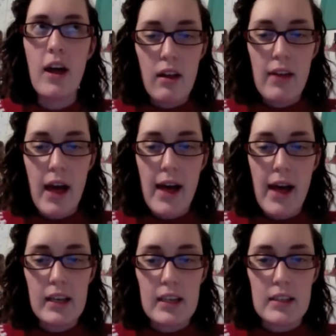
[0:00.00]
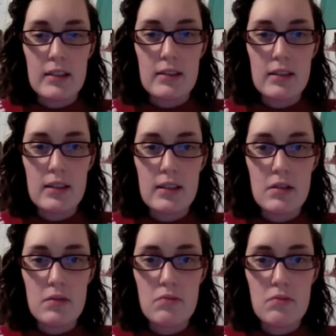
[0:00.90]
That
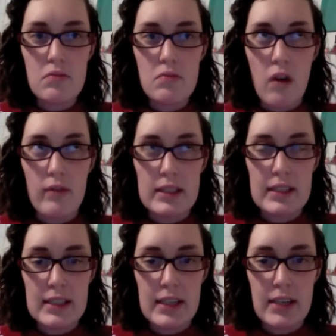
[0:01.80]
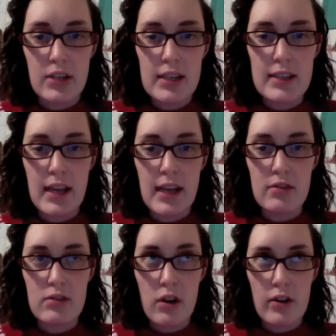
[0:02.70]
is obviously dangerous
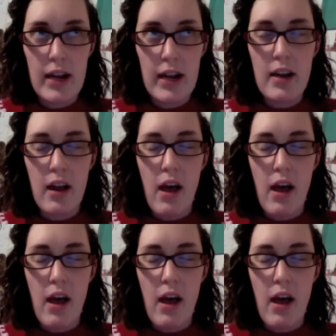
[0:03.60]
and not great.